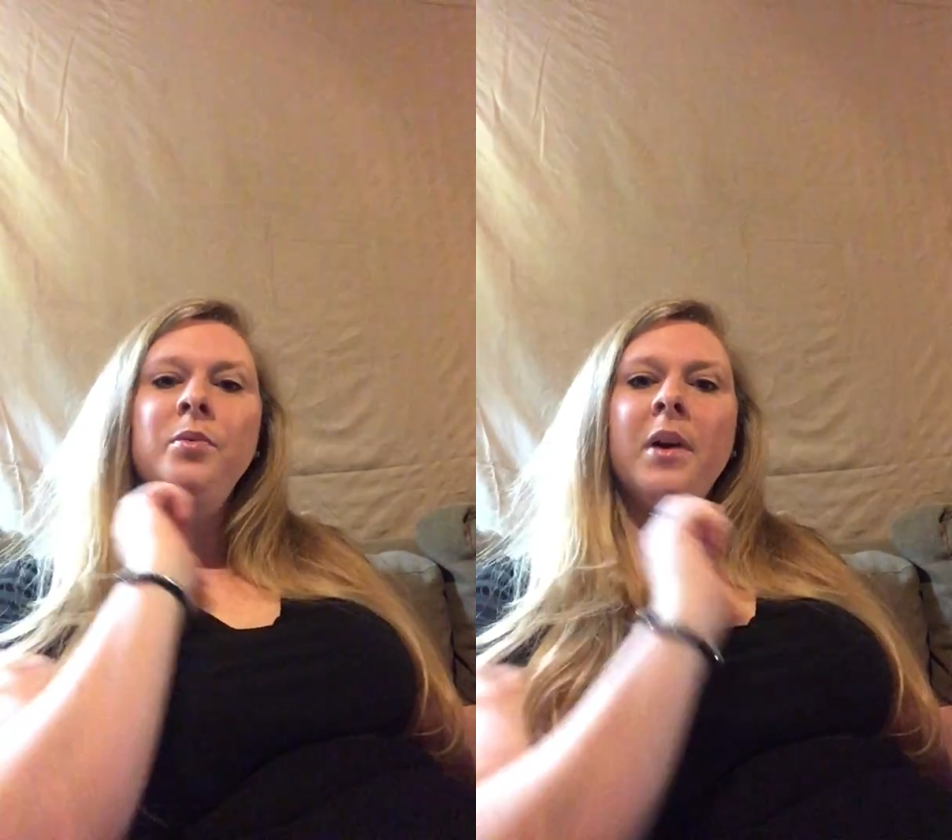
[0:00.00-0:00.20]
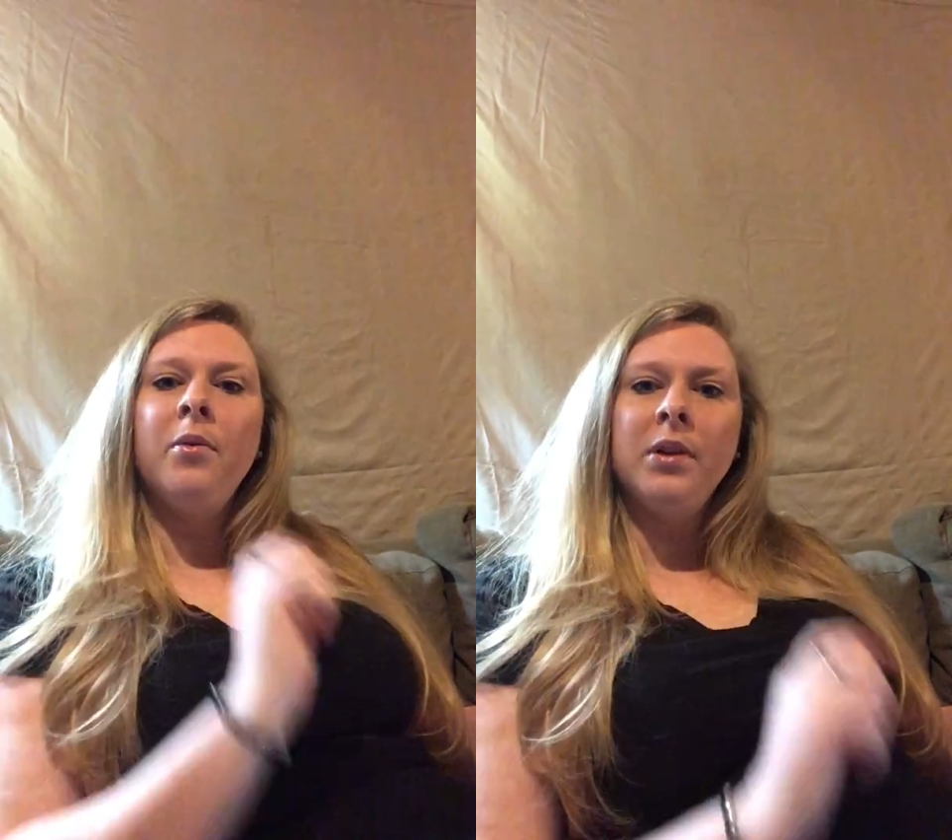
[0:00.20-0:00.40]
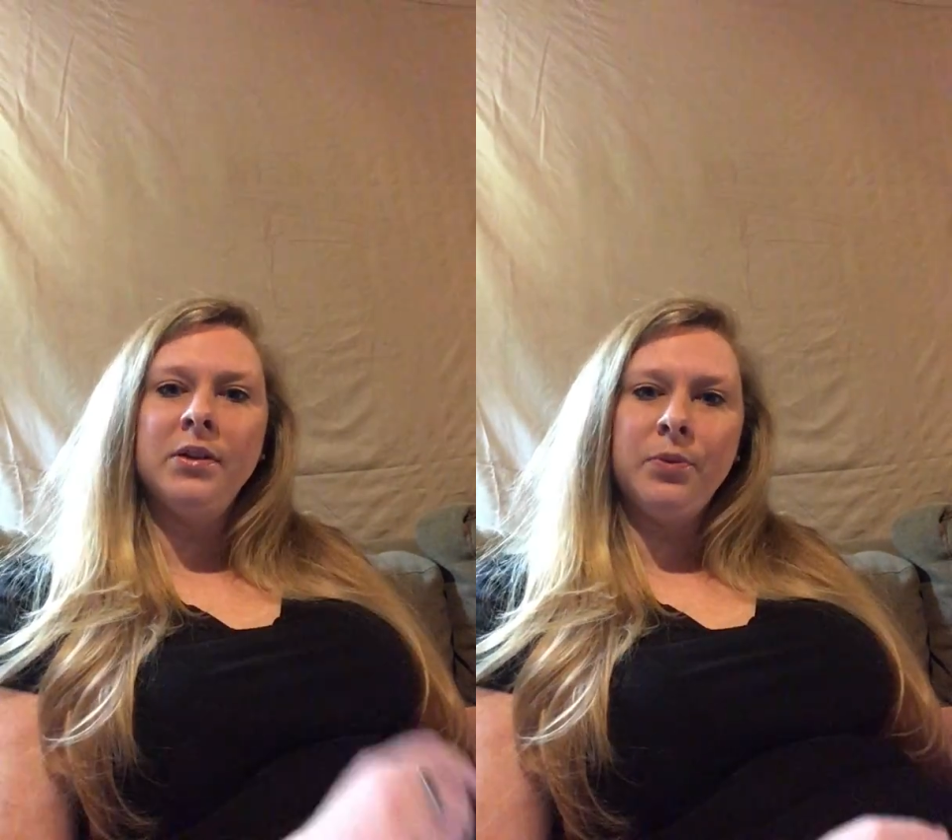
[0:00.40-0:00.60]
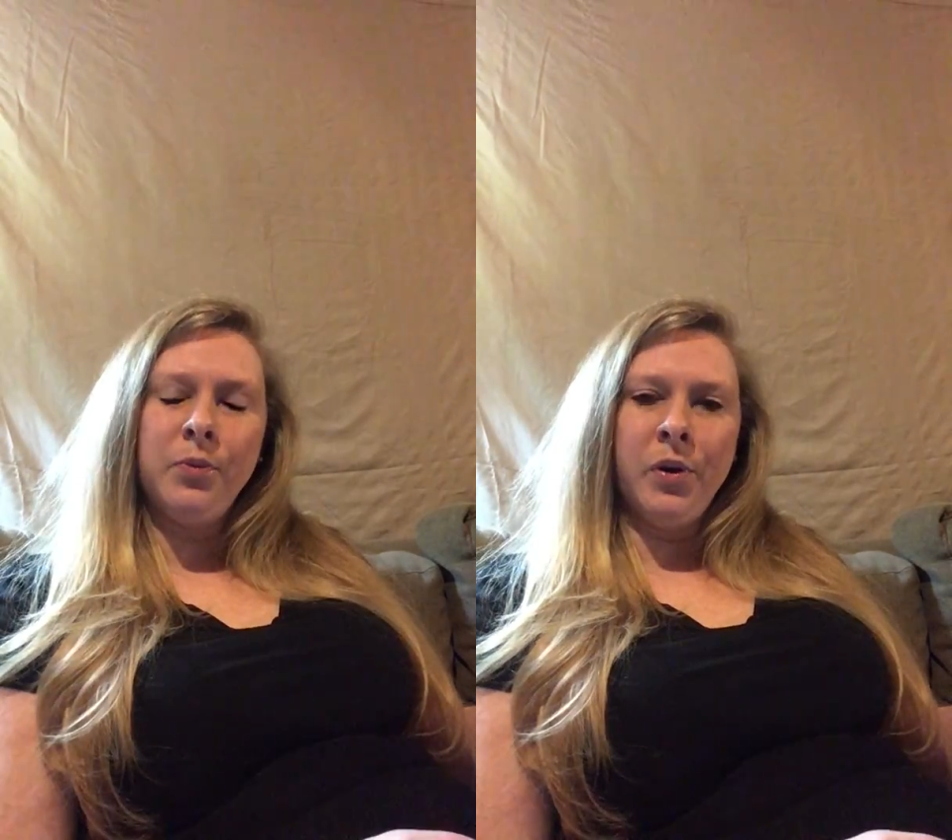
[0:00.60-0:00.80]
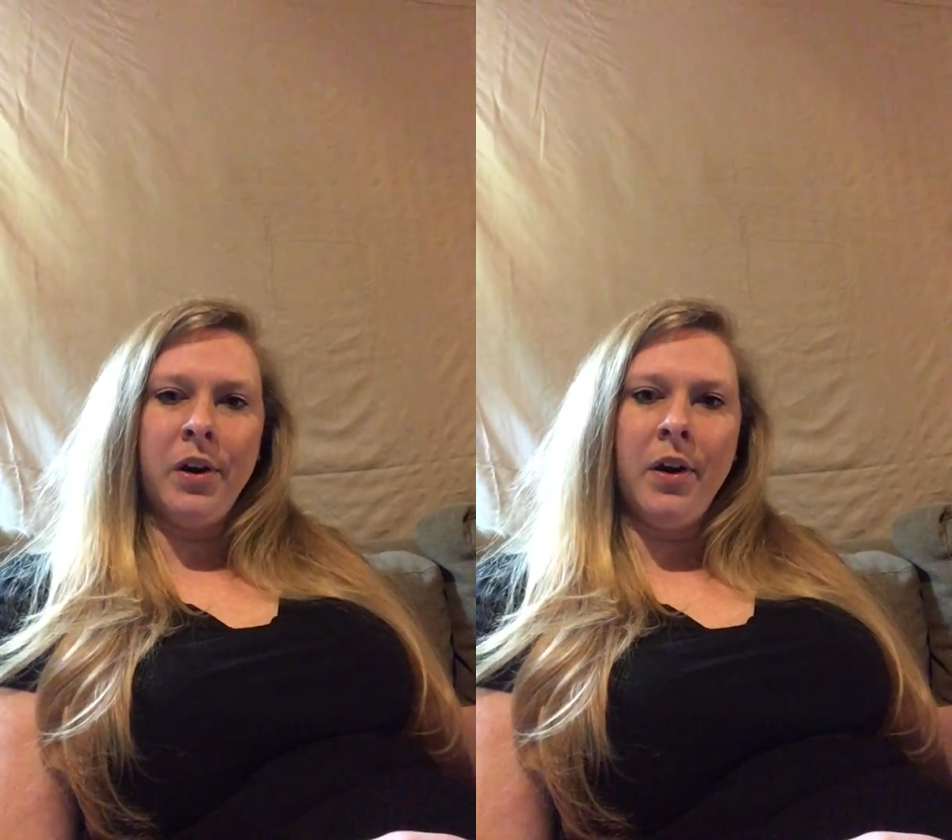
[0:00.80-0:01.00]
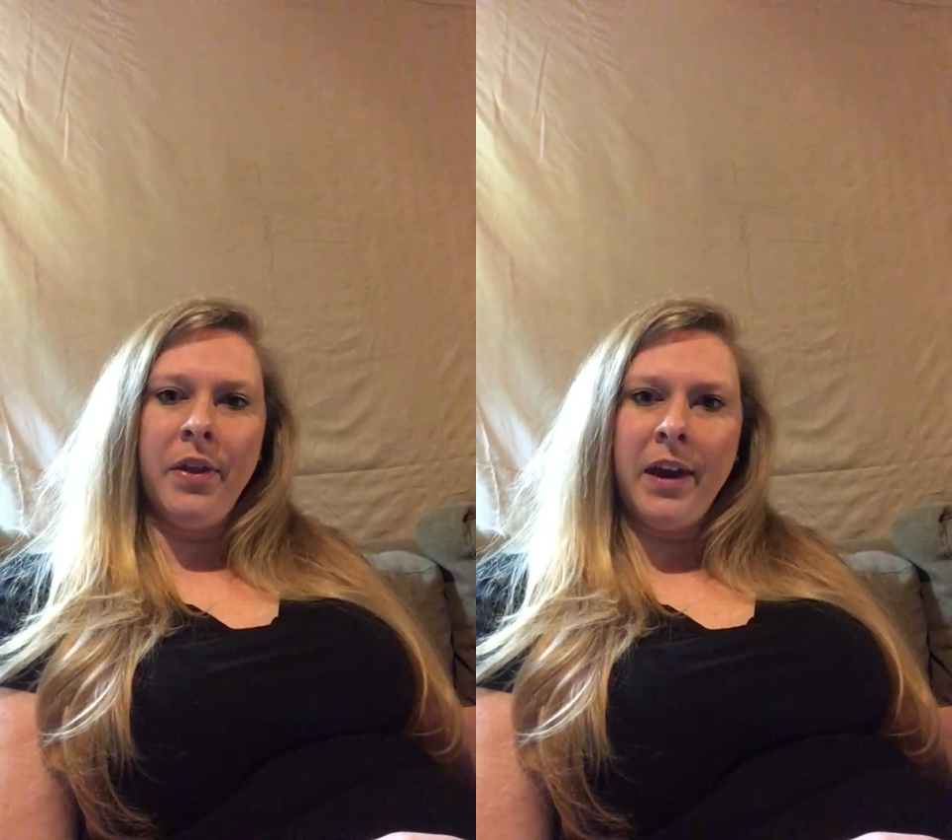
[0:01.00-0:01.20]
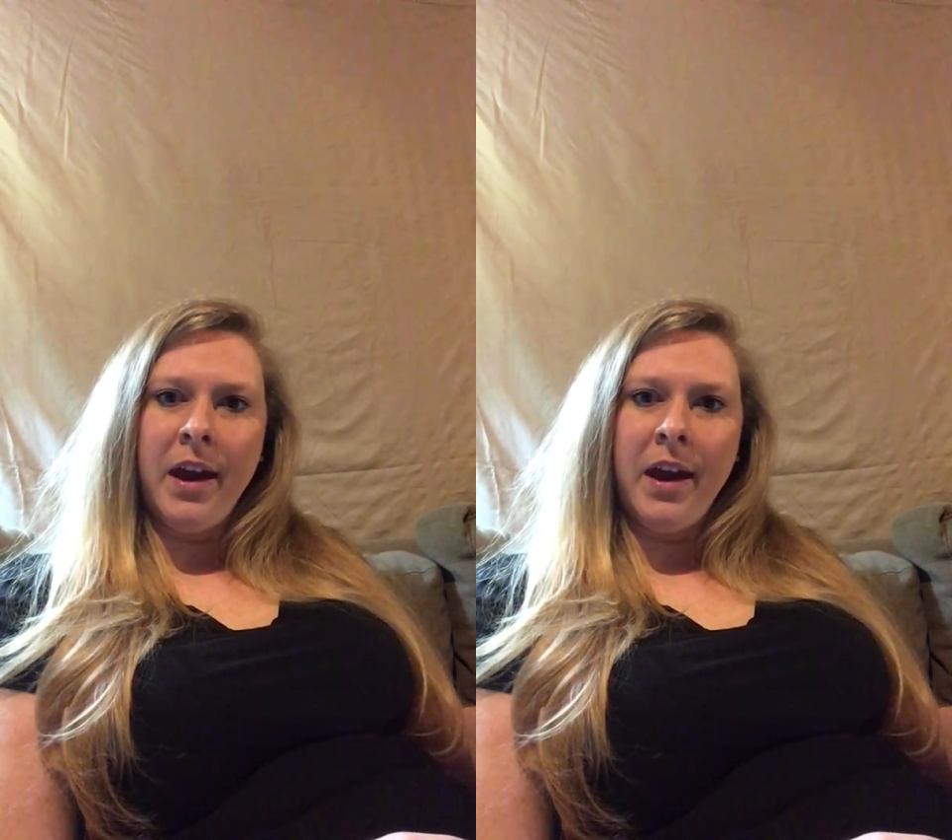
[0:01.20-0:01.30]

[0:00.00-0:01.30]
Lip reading: You may want to work on the